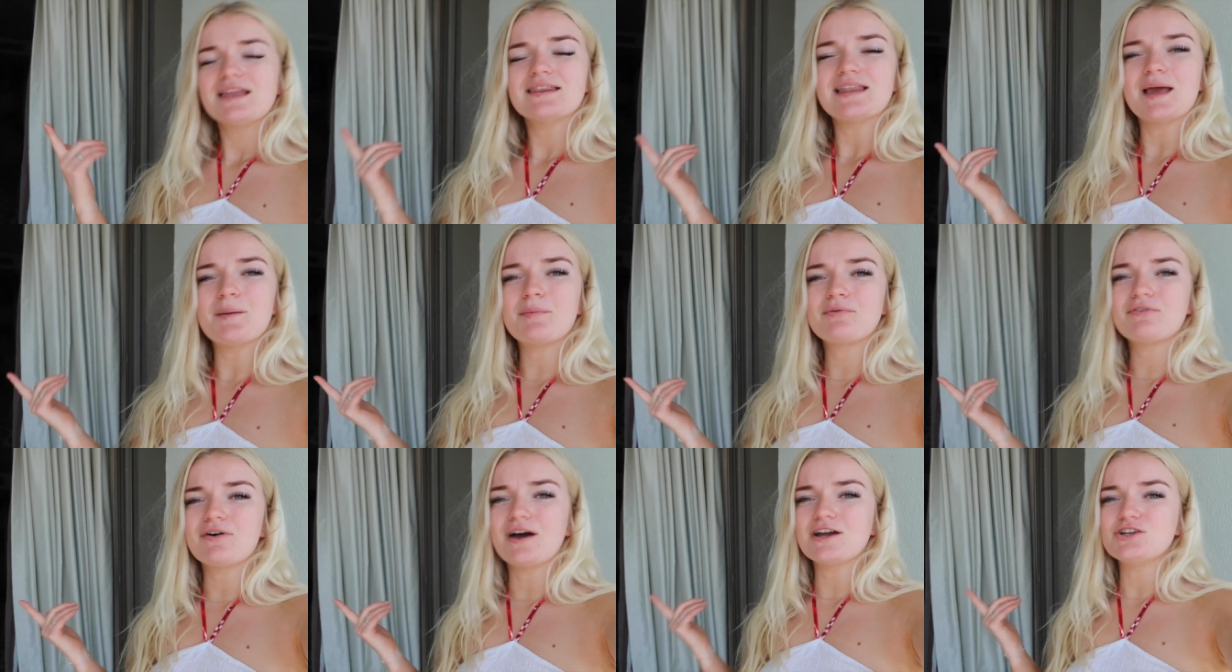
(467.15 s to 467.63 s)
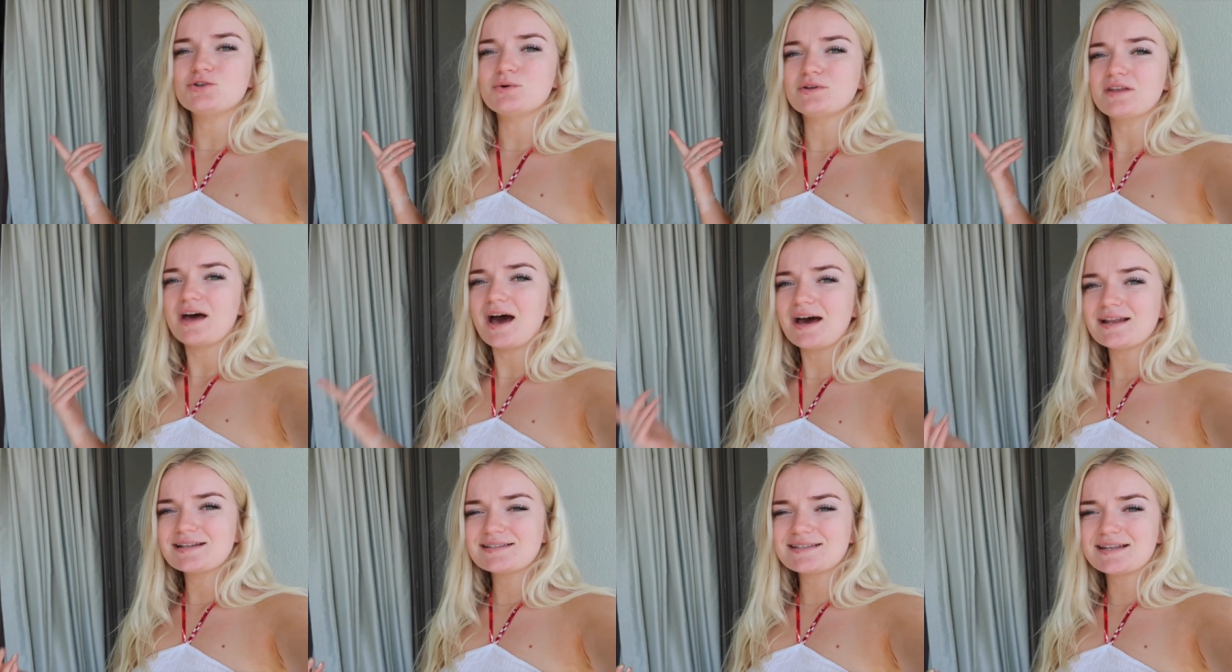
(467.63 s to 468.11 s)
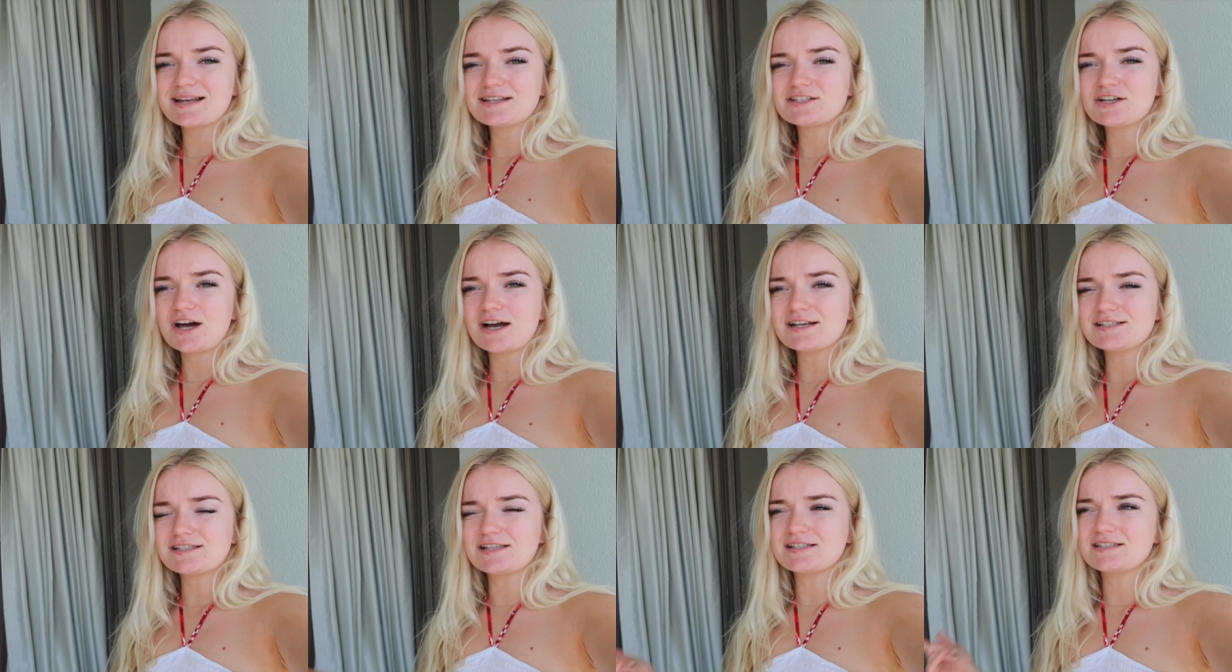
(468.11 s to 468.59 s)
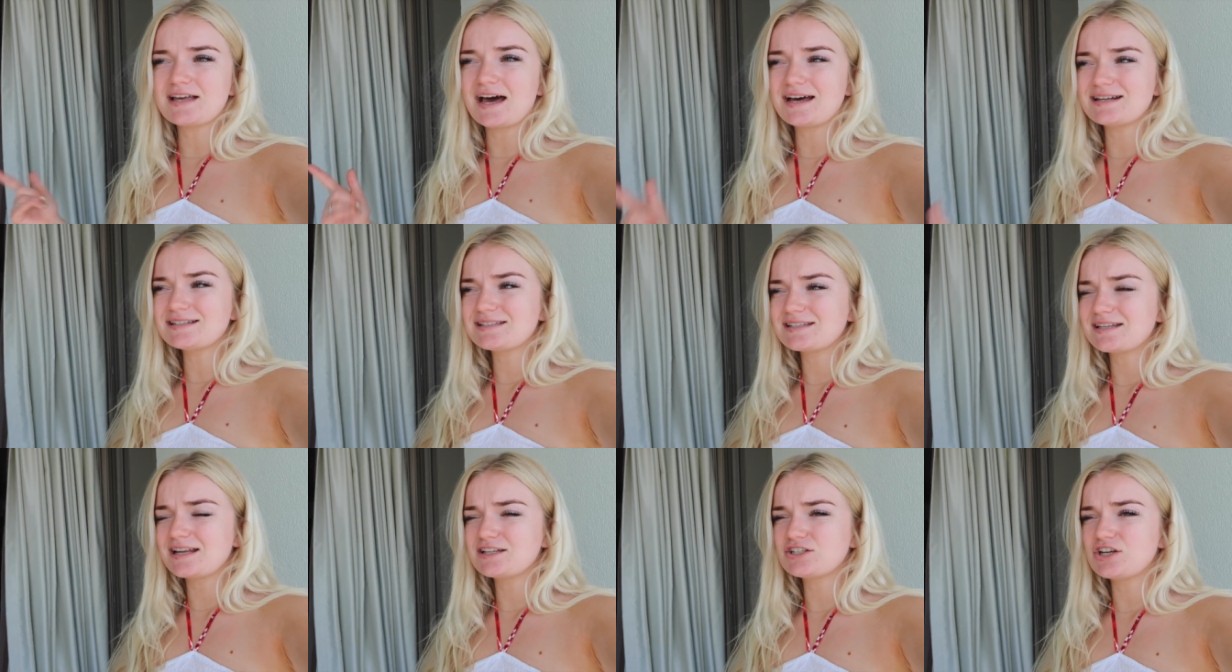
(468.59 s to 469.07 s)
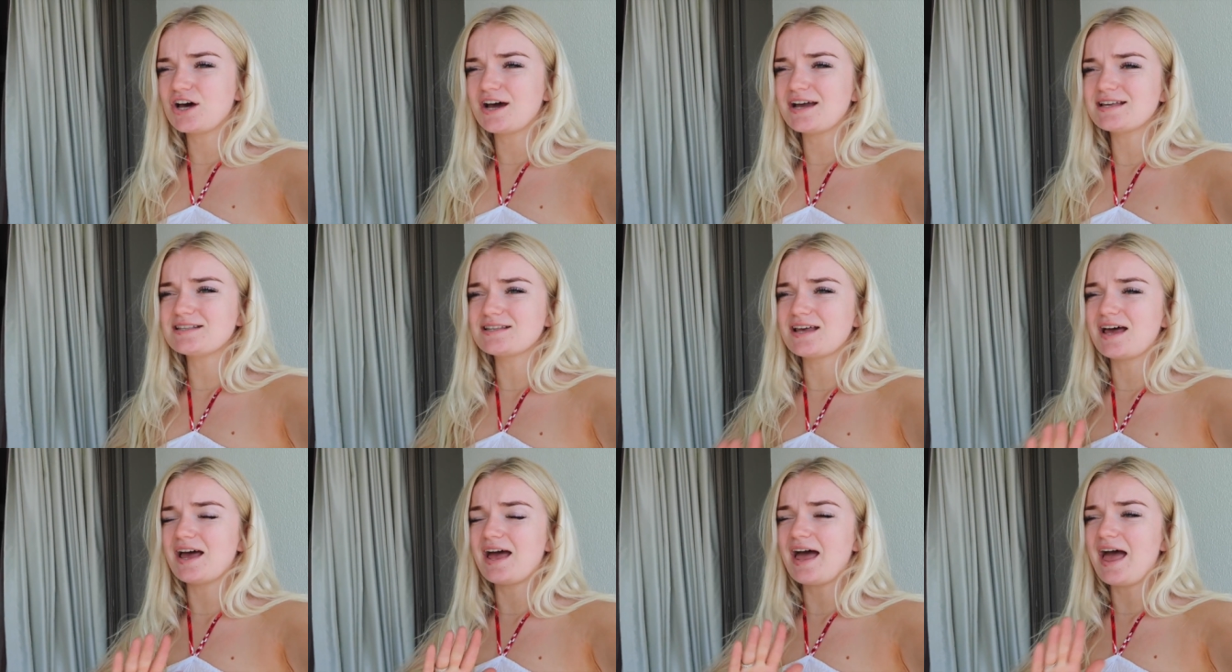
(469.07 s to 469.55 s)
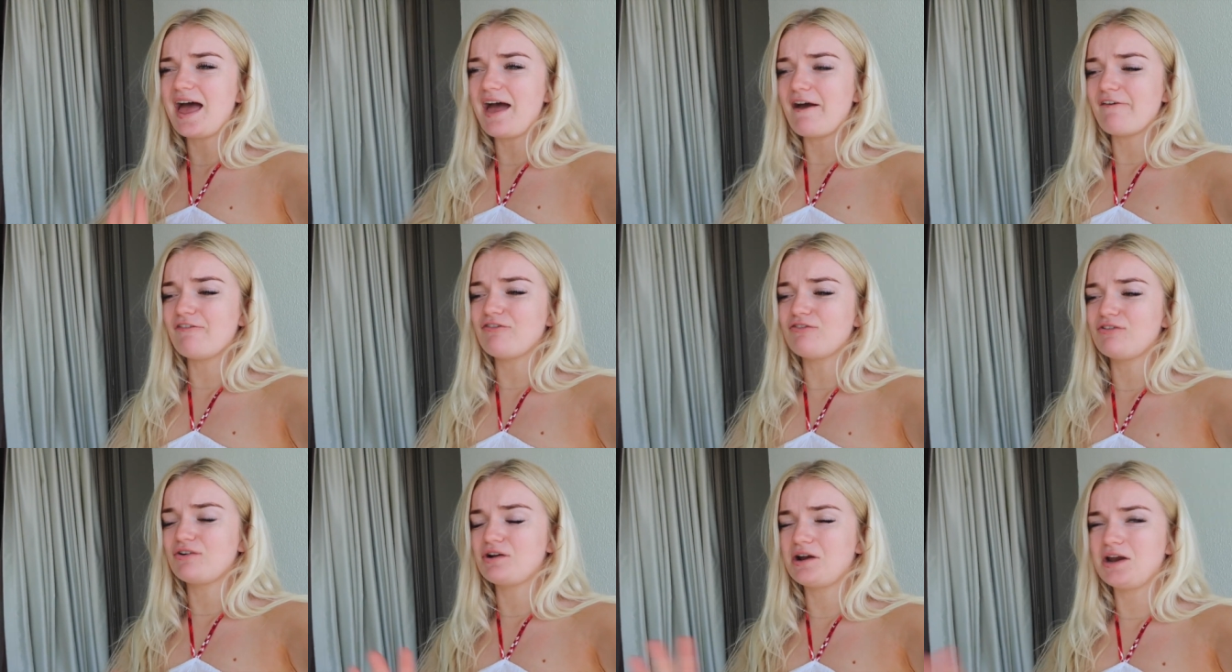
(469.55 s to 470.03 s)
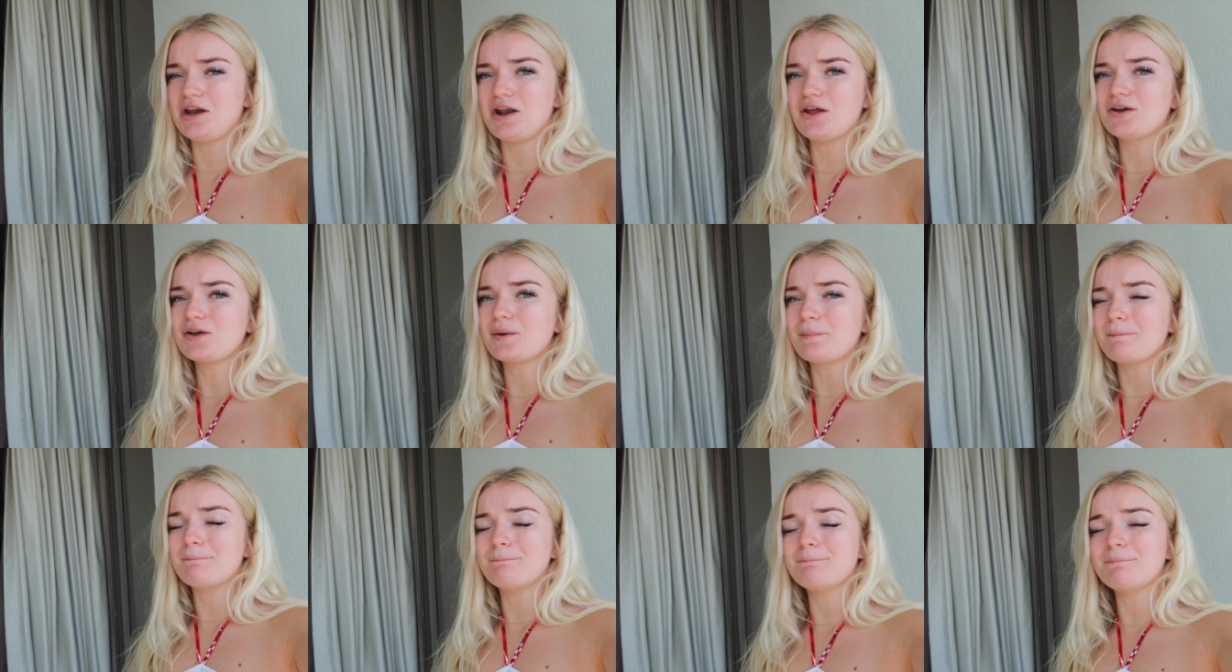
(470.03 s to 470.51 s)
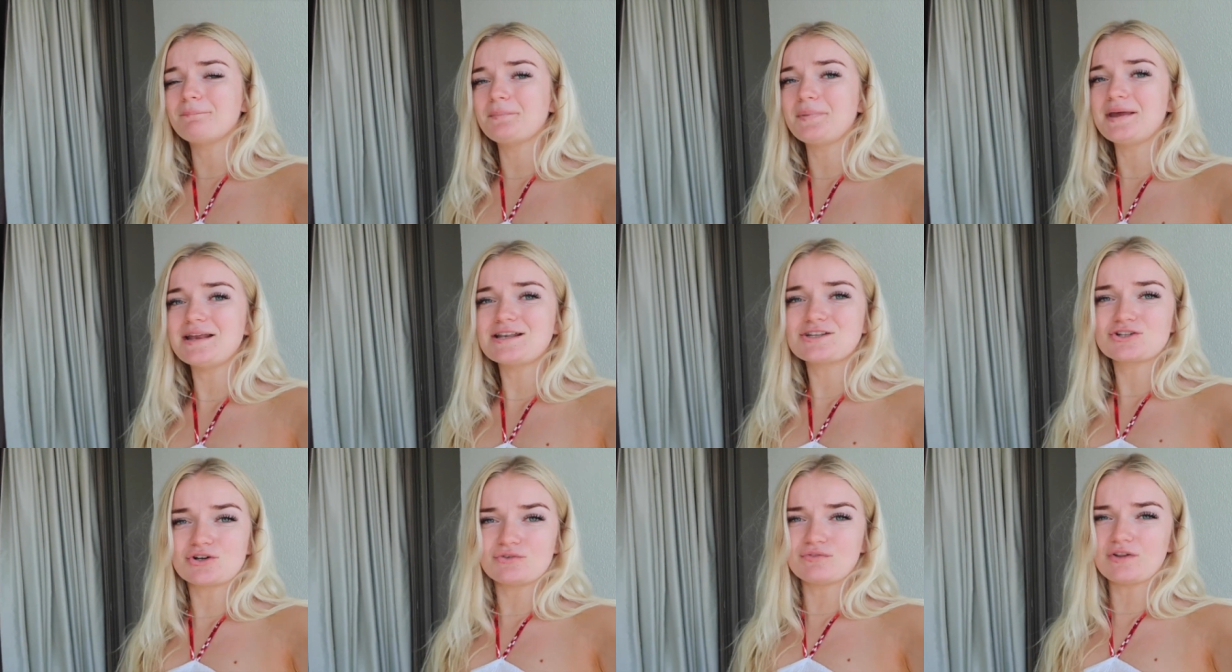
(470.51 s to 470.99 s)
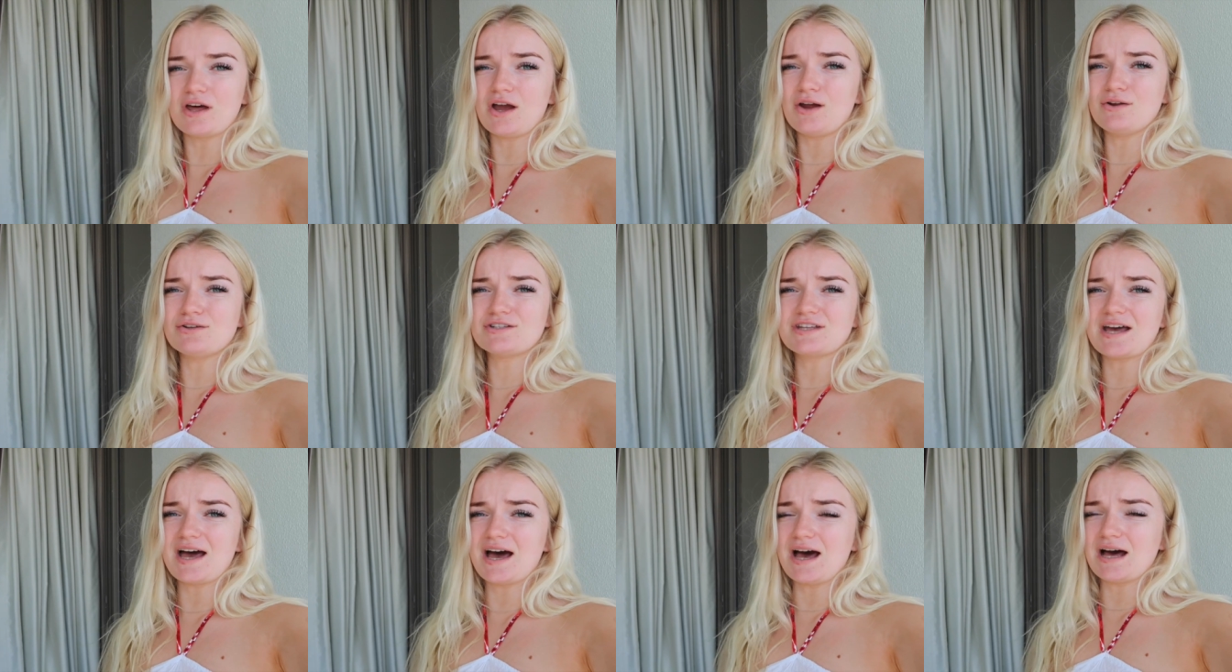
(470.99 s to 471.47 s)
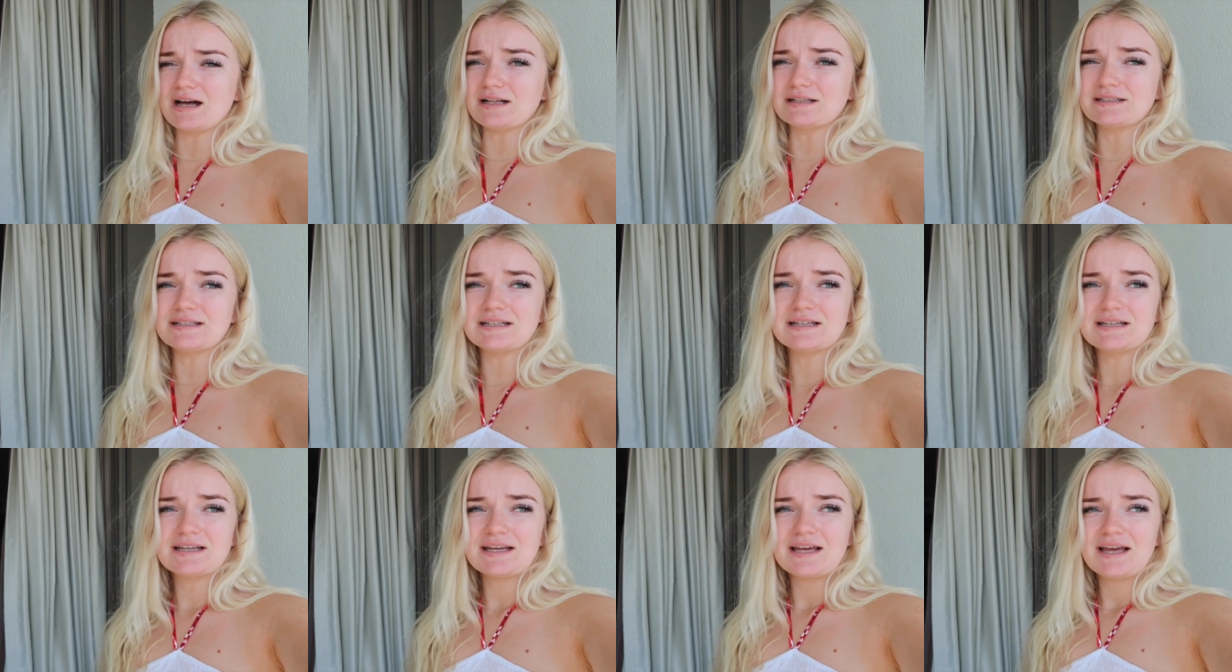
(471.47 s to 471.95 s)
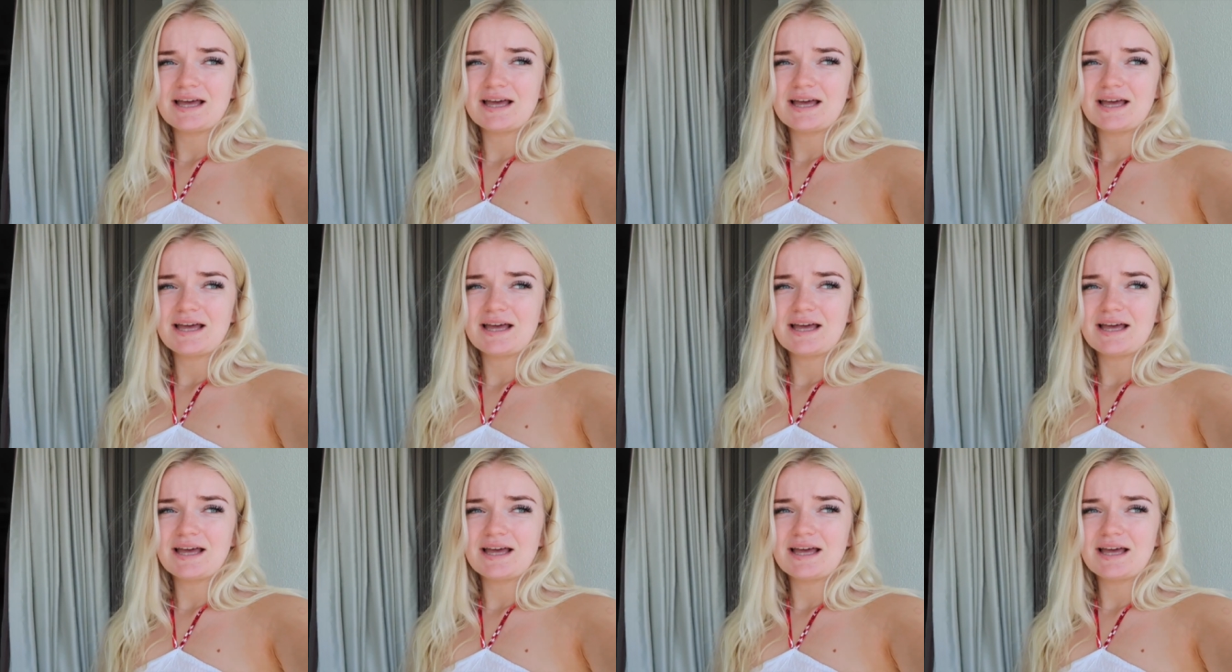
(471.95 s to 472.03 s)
They provide you with hand sanitizer. There's hand sanitizer at every like meter of the hotel.